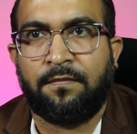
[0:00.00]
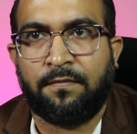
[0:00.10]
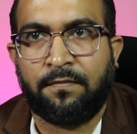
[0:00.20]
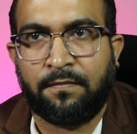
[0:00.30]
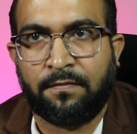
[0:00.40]

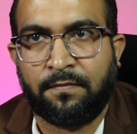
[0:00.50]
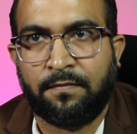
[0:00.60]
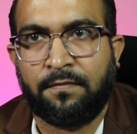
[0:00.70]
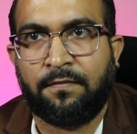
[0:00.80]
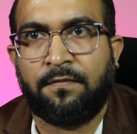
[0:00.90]

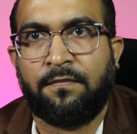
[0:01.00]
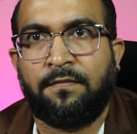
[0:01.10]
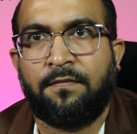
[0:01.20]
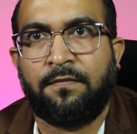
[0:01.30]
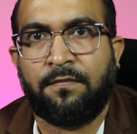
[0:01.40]

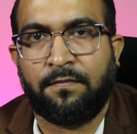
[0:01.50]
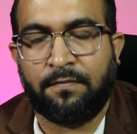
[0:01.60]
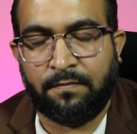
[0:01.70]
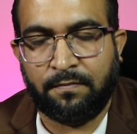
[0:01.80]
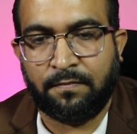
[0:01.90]

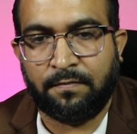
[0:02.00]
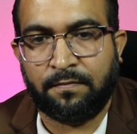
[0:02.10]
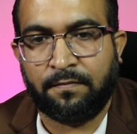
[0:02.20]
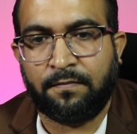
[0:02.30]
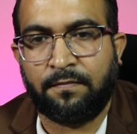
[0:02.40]

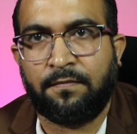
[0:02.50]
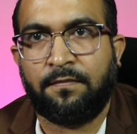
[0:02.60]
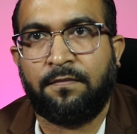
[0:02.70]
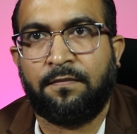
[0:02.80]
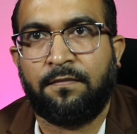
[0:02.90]

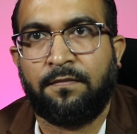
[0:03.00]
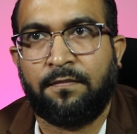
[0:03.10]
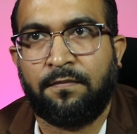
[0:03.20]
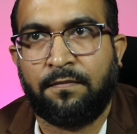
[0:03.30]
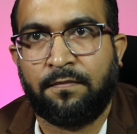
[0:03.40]

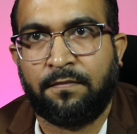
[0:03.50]
No words are spoken by the person on screen.